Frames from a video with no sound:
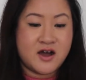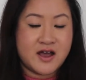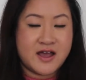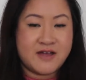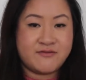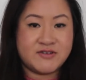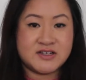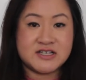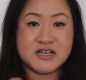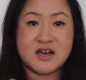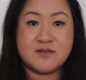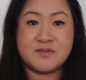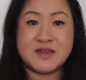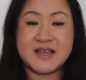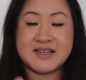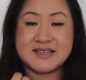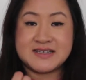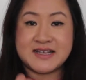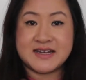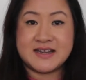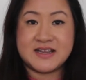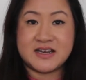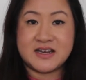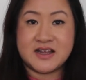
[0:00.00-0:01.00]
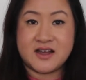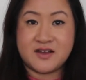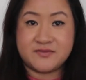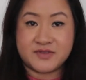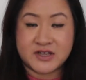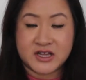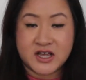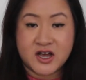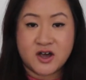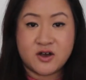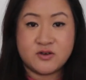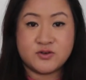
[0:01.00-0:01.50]
every time they said, "Can I have
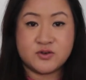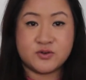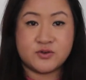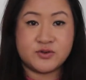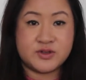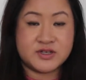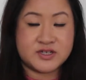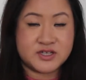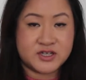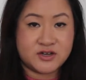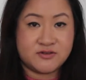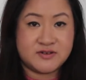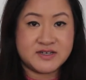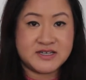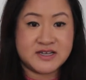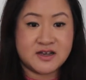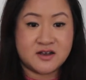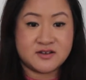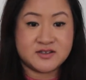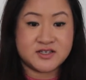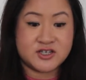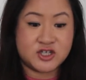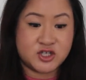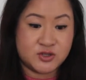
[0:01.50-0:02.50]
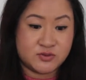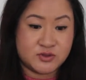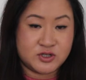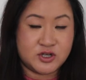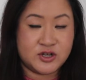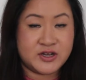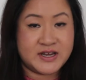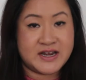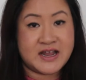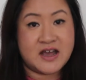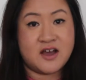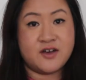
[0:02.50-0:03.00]
the code?" or the security answer, she was
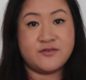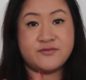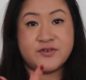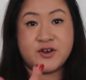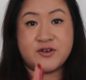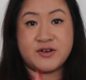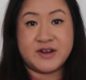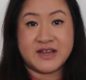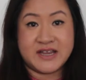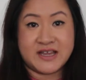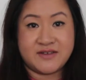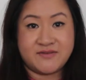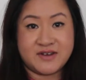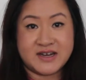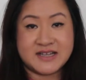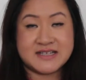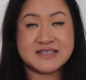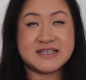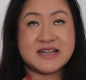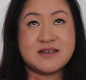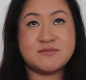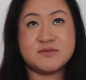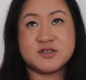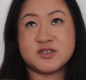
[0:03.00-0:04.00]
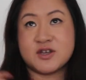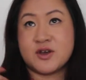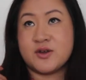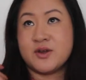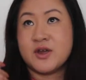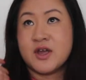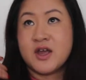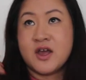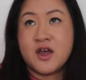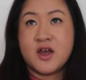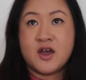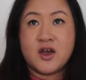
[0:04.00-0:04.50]
looking at her phone and giving it to them. So
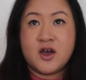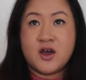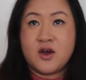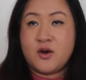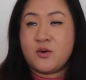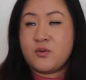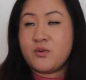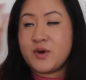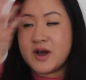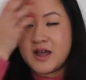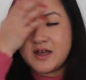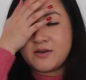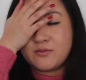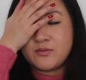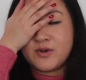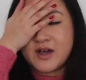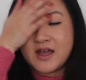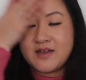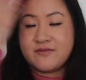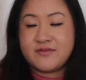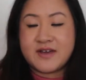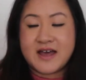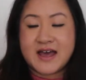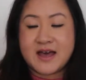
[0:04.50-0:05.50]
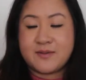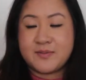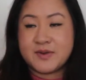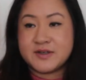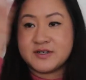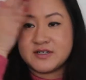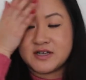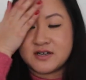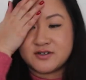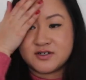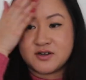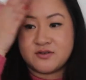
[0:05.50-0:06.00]
whatever
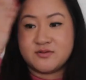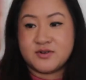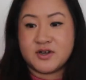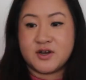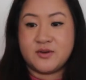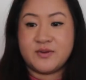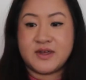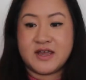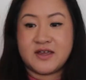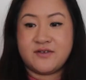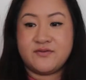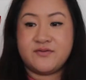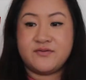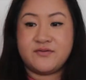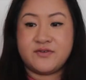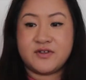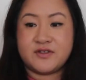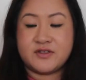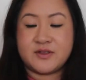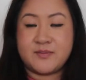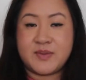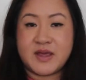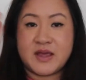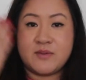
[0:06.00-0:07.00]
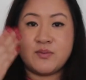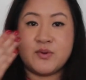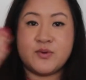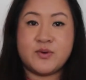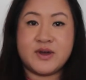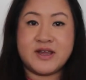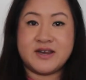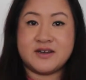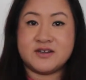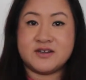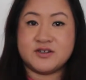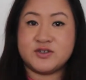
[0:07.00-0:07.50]
happened, I don't know if the
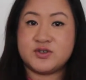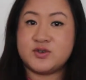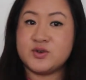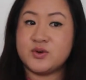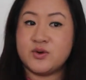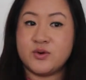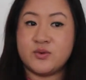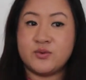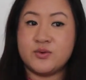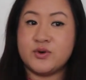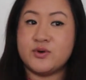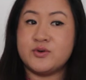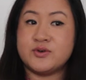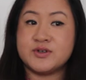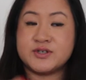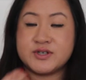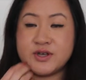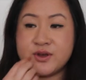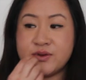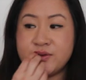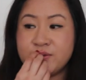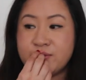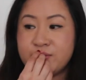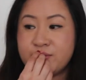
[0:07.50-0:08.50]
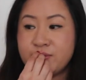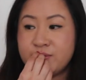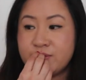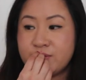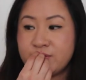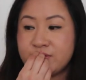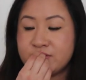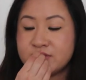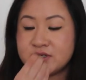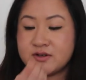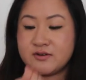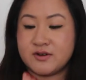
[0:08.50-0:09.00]
people in the store were also,
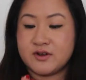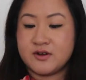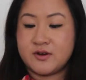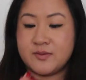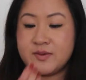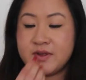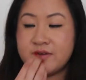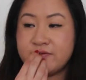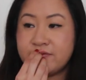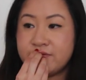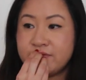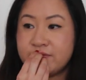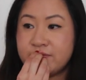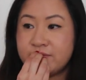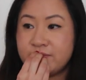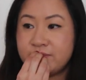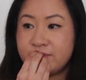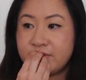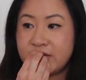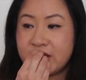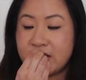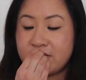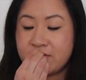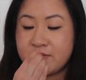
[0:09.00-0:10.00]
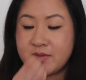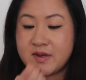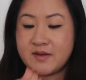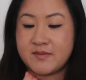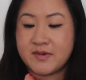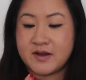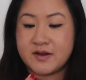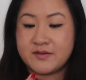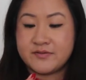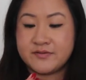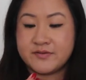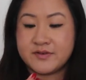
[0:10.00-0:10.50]
sorry, got a bit of hair on my
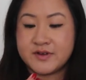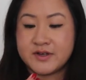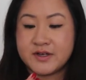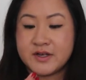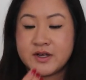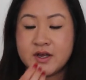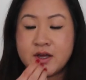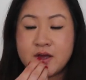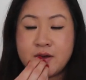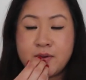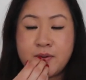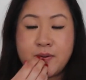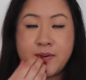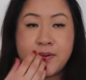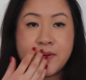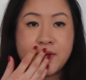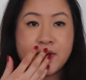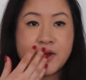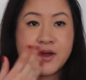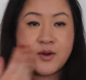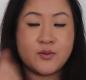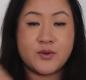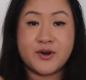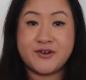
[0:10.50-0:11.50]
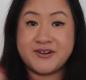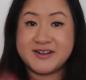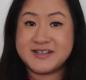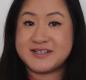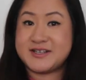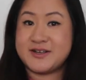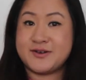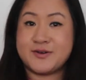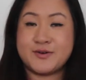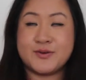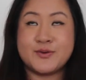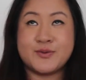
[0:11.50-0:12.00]
mouth,
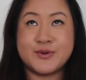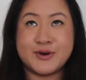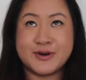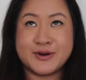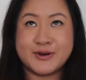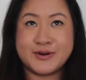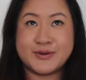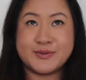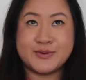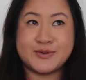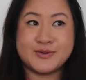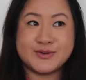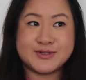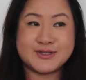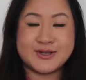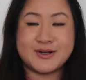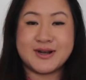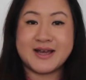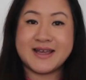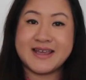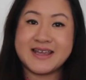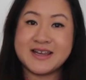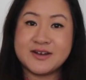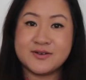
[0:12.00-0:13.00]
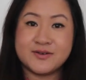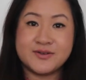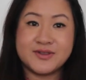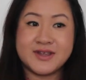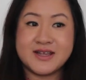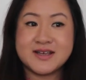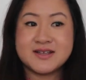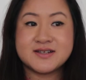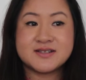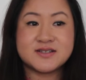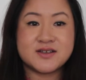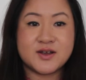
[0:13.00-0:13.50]
worrisome, or also like in on
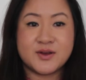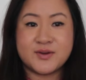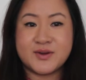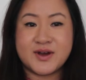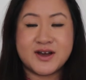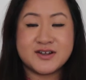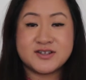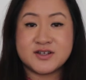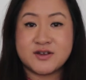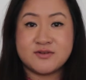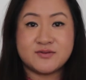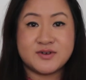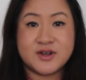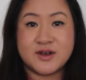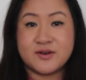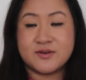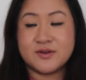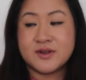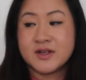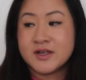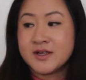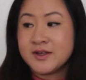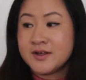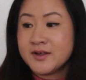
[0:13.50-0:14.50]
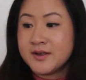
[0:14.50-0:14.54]
this. So I don't know.